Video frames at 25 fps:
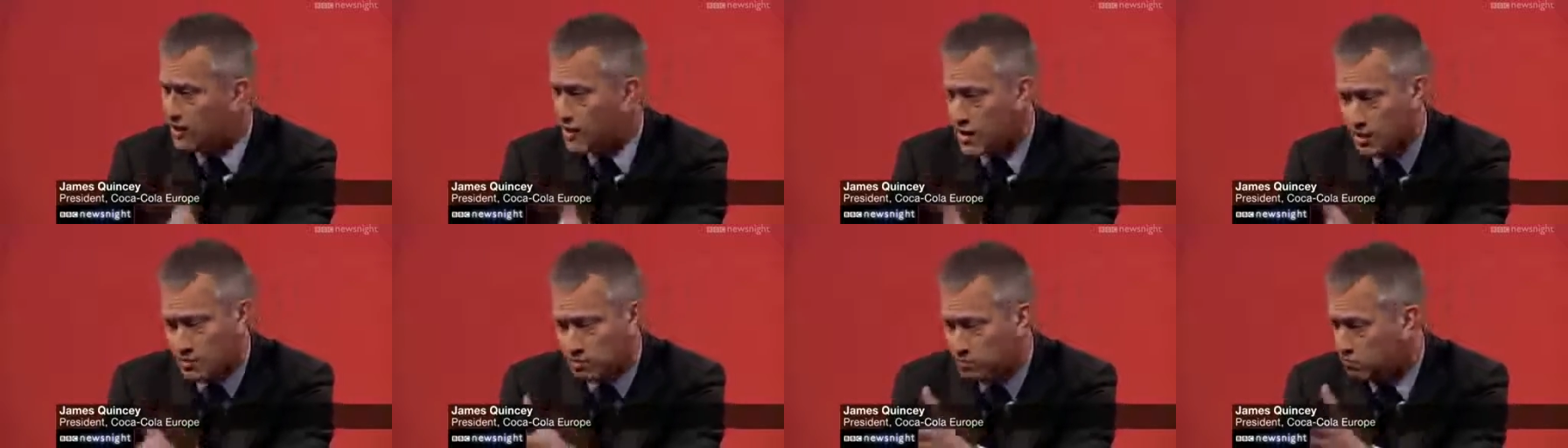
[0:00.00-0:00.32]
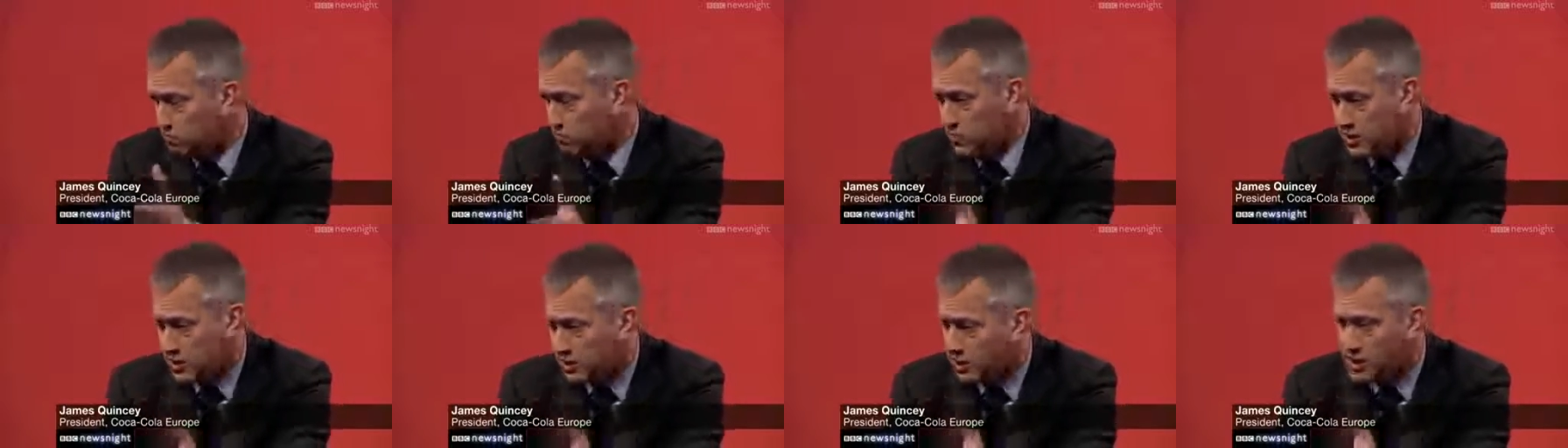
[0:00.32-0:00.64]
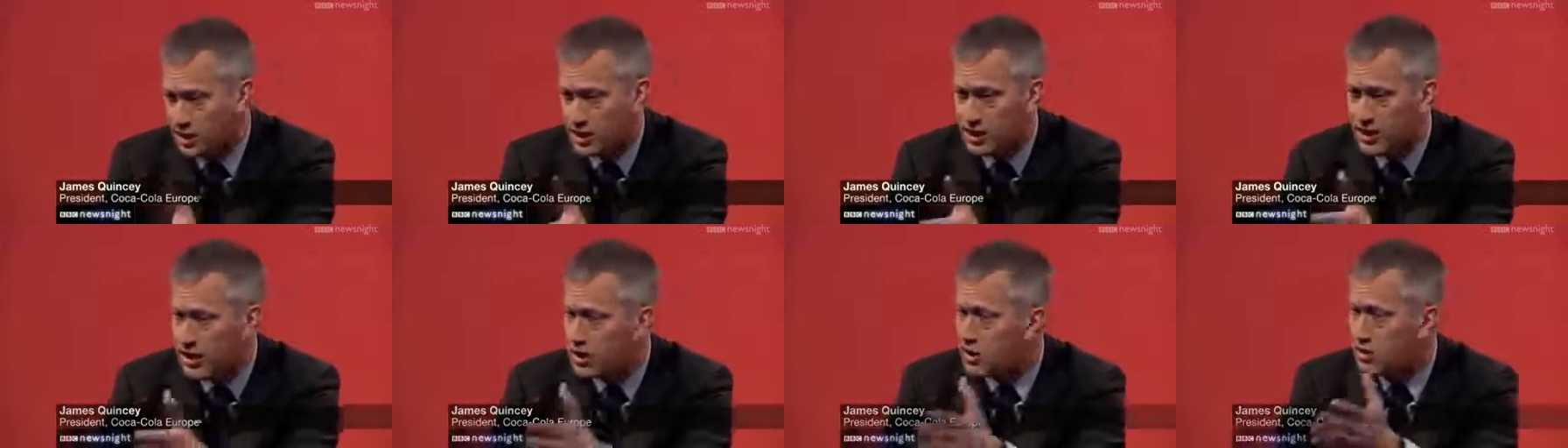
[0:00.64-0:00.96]
And that
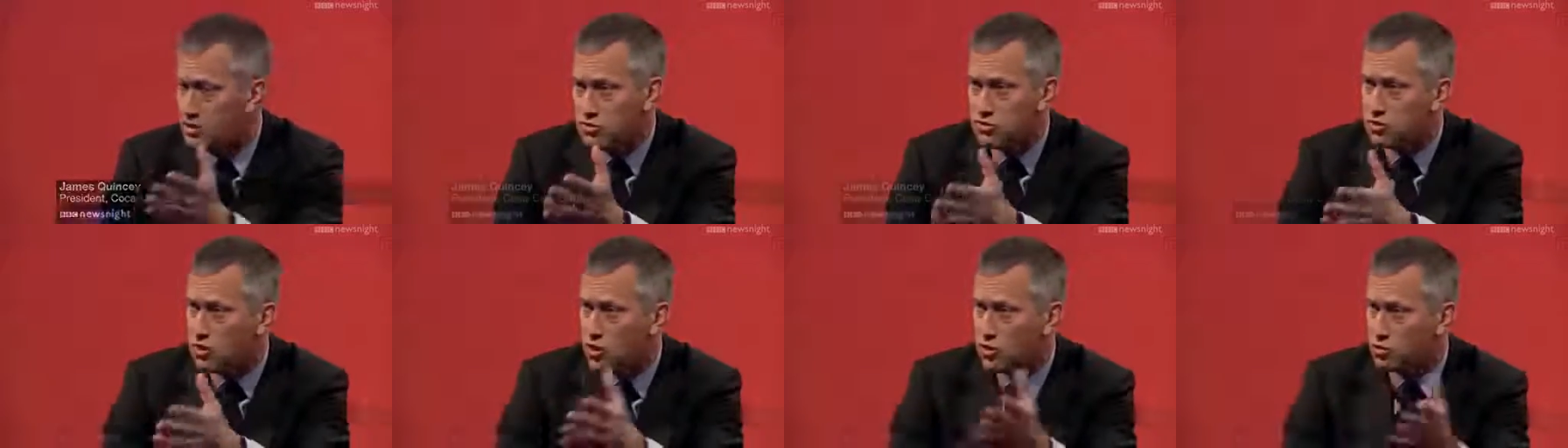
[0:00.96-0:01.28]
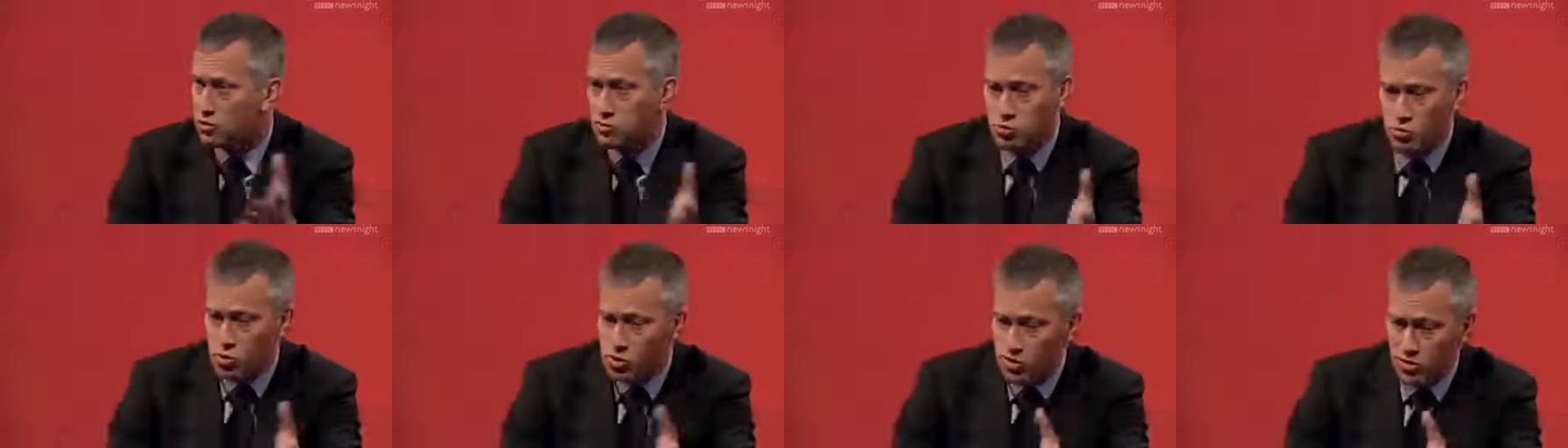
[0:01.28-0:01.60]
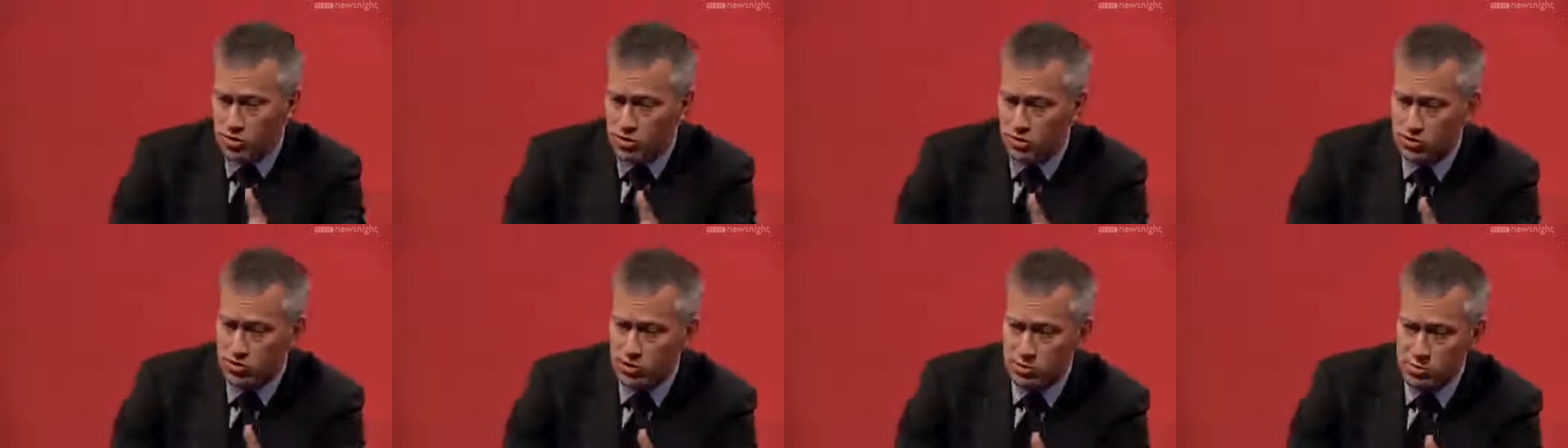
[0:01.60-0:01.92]
clearly is not
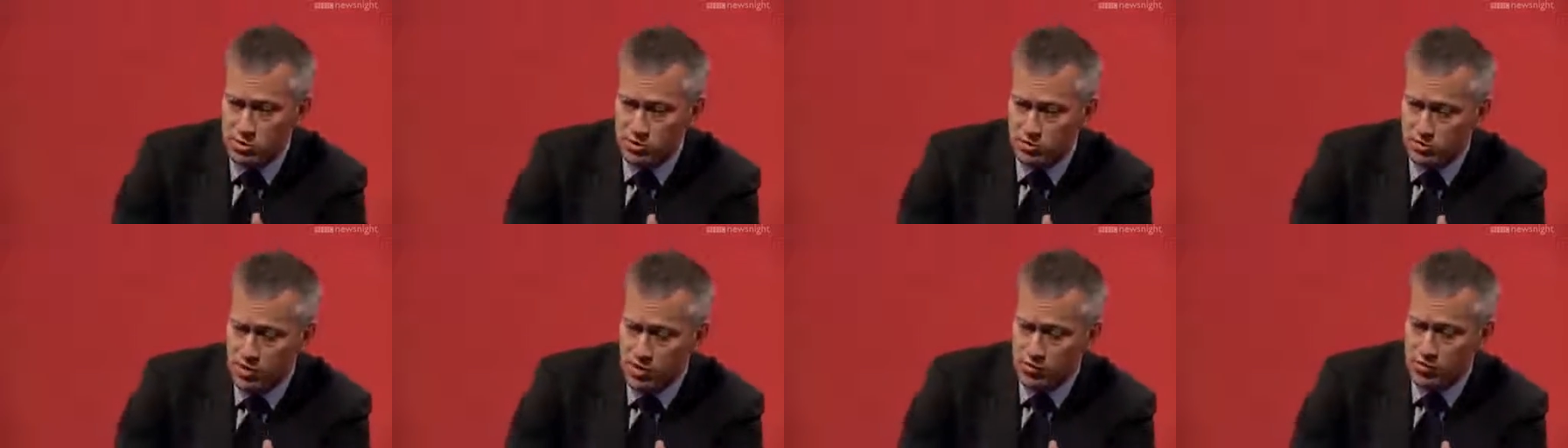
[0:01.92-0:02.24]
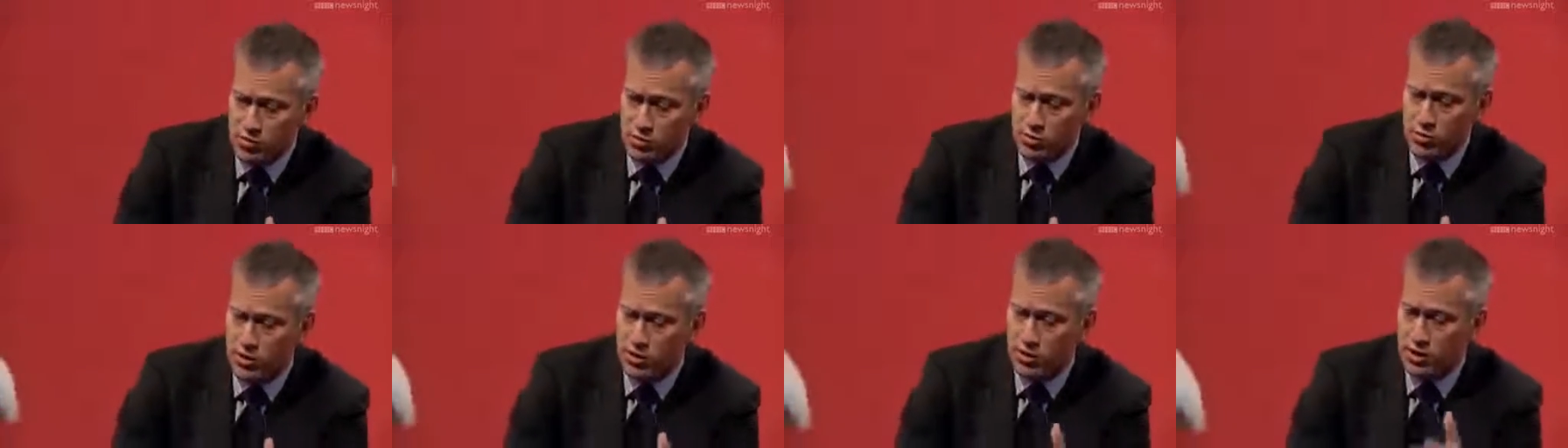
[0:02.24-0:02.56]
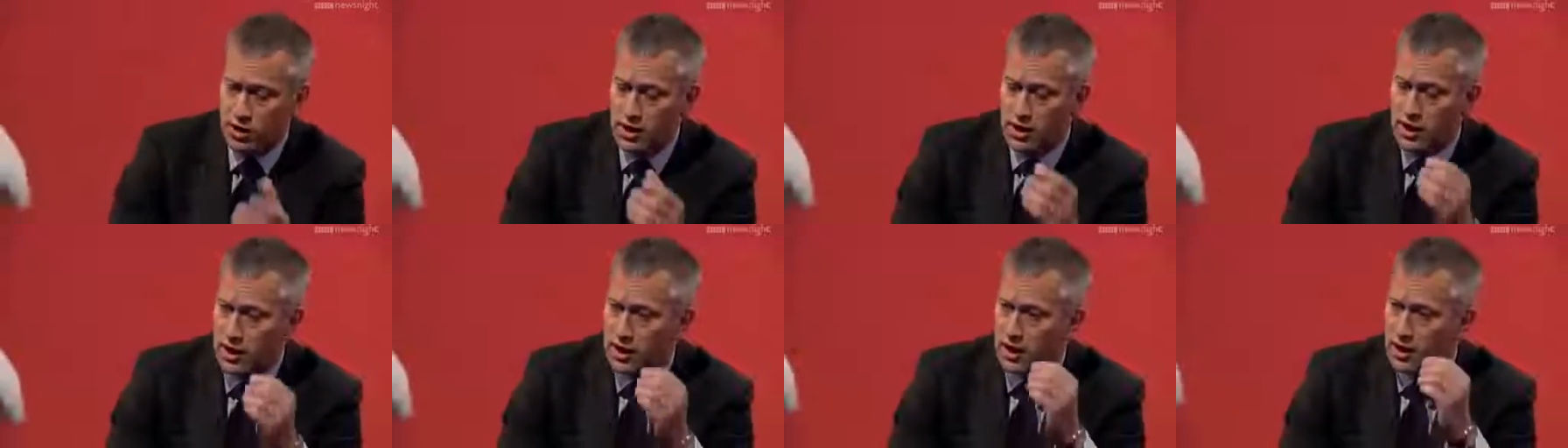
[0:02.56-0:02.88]
one that's going to be for
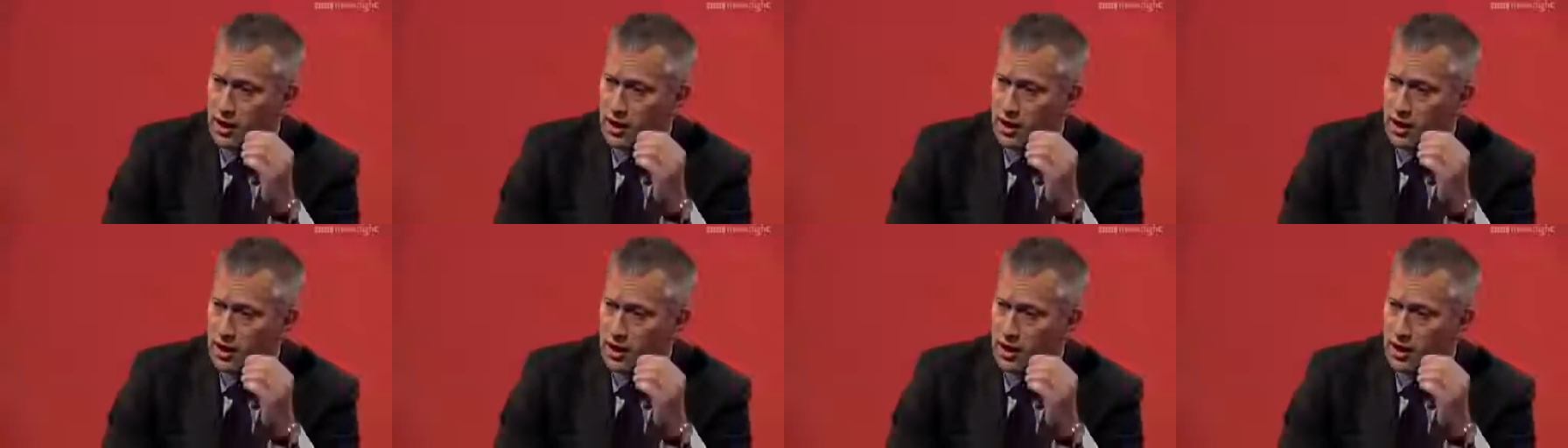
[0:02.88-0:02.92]
everyone.